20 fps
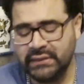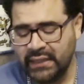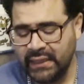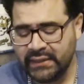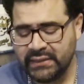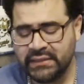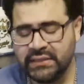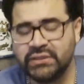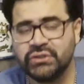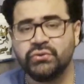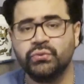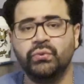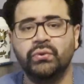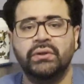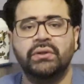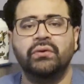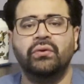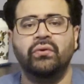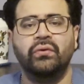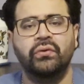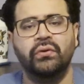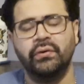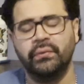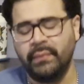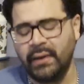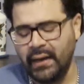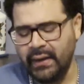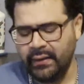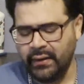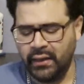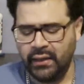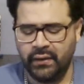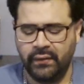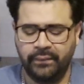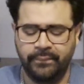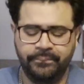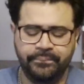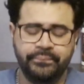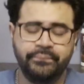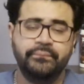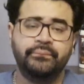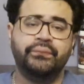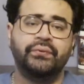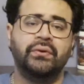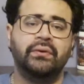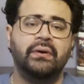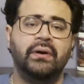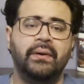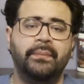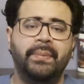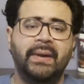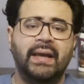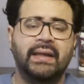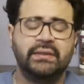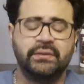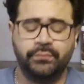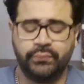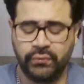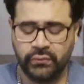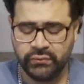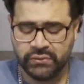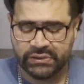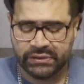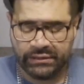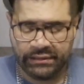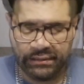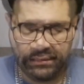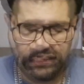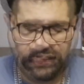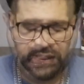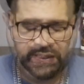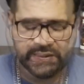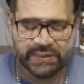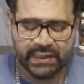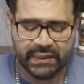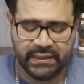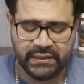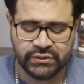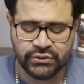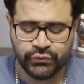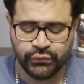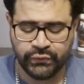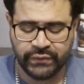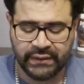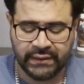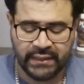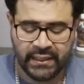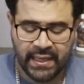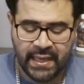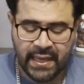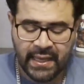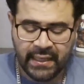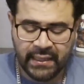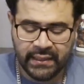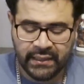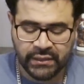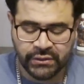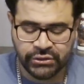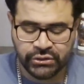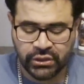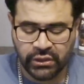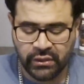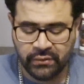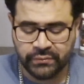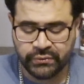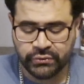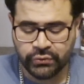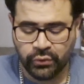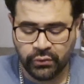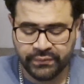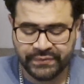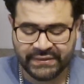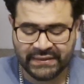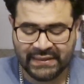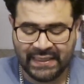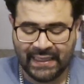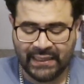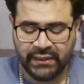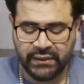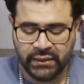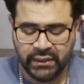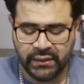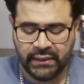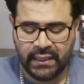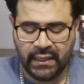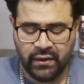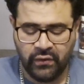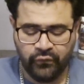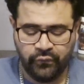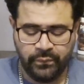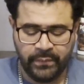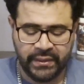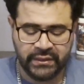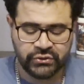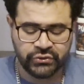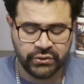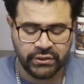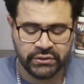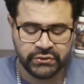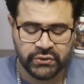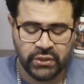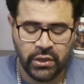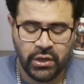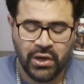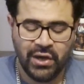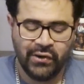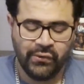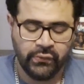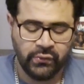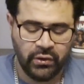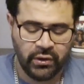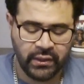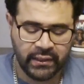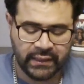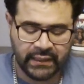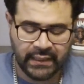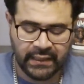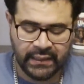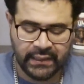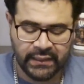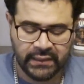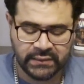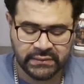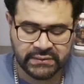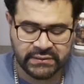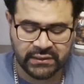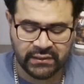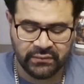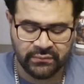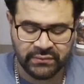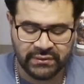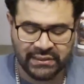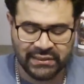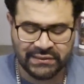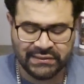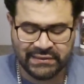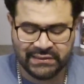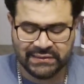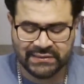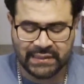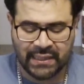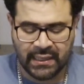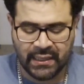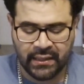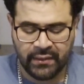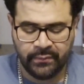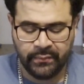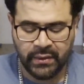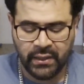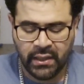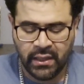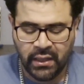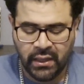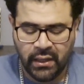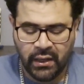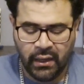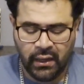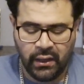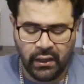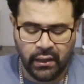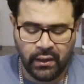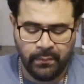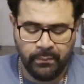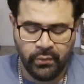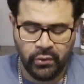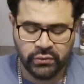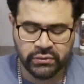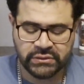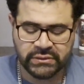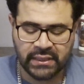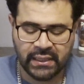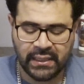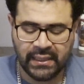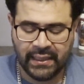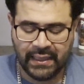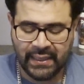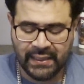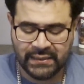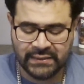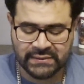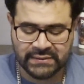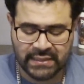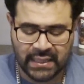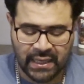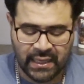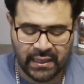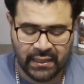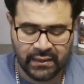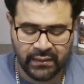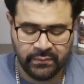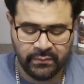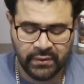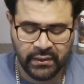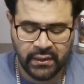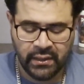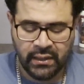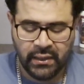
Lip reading: like this one, or my Panda Protein. Now let's get into the Ninja Absorption and Gut Health Matrix. We are getting some Digizyme multi-enzyme